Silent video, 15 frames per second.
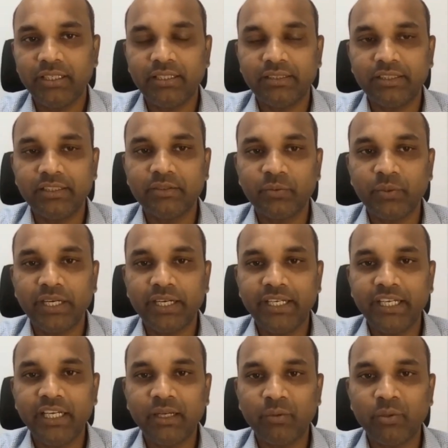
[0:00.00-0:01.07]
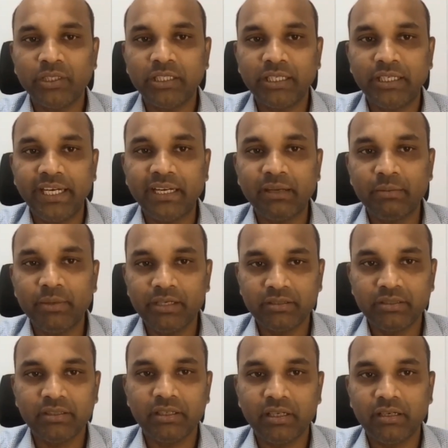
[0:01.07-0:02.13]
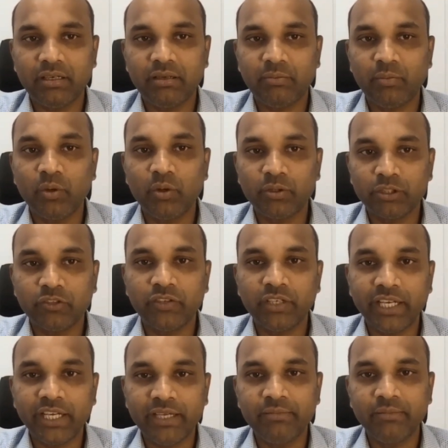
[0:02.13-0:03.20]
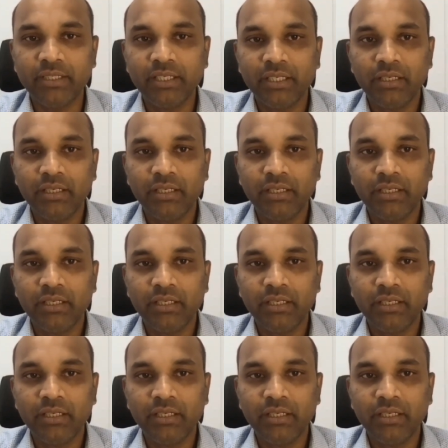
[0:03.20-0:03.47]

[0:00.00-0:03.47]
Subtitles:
since we are dealing with a database most of the time,